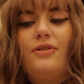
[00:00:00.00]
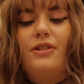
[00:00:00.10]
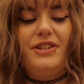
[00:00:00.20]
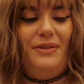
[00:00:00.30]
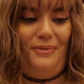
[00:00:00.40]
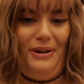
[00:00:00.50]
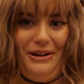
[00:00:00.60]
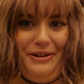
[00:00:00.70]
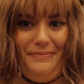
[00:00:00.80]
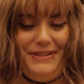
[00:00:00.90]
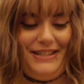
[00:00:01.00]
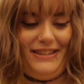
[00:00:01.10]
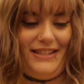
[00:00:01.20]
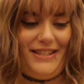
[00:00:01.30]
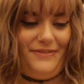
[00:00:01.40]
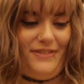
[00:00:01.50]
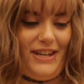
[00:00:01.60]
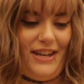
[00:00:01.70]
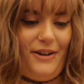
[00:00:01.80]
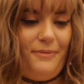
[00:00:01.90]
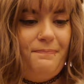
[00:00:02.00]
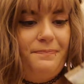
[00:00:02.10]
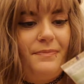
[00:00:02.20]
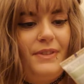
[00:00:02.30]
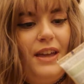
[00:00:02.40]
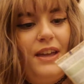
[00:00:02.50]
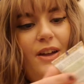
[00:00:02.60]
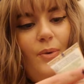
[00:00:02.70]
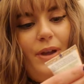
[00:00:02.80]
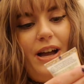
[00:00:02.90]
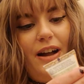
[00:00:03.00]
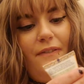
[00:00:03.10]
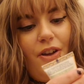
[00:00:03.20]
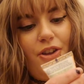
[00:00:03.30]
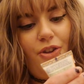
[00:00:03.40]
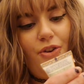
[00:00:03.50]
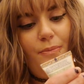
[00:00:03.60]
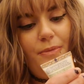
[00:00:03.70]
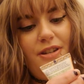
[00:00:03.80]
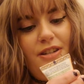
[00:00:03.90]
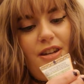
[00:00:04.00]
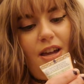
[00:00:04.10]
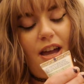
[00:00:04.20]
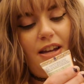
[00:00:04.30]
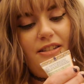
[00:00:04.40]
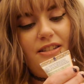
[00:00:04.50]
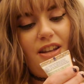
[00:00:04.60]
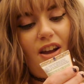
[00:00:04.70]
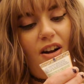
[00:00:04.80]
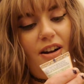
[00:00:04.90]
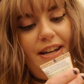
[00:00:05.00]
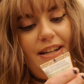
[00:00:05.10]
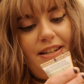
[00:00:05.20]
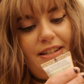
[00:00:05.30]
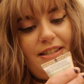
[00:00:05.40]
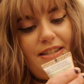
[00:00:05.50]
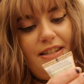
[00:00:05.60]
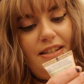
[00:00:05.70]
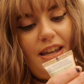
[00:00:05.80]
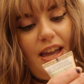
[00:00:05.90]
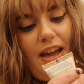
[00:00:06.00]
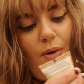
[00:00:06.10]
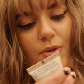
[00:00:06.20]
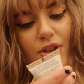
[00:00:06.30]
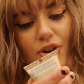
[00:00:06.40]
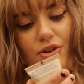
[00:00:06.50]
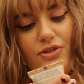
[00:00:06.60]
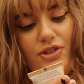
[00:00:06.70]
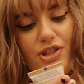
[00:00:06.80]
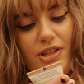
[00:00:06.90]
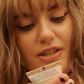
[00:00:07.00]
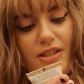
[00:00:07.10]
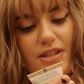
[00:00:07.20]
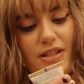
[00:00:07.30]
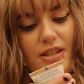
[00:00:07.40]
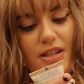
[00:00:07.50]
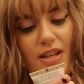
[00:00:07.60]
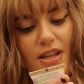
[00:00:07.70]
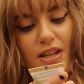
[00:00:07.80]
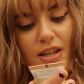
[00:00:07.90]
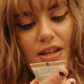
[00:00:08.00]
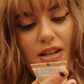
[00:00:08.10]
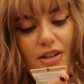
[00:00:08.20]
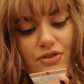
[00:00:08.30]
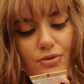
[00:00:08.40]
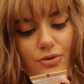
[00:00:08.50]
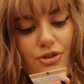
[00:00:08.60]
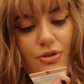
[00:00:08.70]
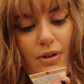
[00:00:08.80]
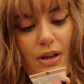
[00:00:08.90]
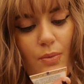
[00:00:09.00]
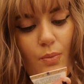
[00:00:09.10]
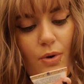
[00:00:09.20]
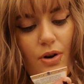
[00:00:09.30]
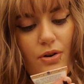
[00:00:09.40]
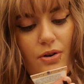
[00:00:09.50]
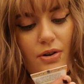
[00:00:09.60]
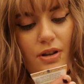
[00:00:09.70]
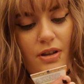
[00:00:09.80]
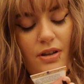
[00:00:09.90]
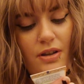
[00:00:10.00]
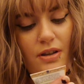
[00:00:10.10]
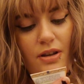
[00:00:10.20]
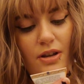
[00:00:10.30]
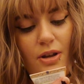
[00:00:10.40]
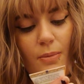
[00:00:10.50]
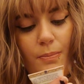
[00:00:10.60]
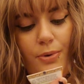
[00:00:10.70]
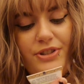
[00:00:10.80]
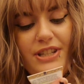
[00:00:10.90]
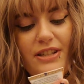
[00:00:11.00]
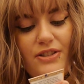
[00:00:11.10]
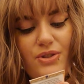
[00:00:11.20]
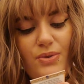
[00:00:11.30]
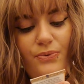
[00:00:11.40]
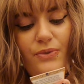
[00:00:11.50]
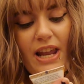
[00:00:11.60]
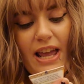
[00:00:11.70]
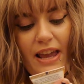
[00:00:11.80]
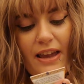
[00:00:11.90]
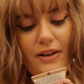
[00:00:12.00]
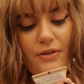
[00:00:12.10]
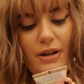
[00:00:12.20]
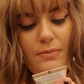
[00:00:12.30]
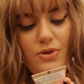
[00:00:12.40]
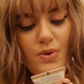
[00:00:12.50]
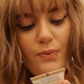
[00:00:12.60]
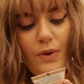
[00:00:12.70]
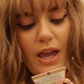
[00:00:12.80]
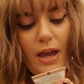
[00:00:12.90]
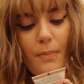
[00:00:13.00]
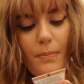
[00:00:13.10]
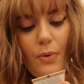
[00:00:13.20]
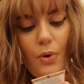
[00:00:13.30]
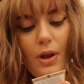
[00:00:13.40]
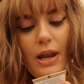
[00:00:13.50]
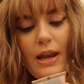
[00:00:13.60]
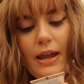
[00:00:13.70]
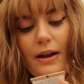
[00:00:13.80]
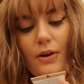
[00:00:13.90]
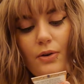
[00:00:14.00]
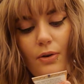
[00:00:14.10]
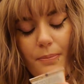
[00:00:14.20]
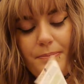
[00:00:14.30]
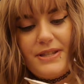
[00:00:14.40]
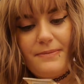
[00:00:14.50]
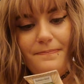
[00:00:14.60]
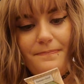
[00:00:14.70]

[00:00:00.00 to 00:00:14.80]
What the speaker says: got lots of worms in this video. We have Human and Kind Skincare with a Conscience. Natural 2-in-1 Body Soufflé, Crème Soufflé pour les crops.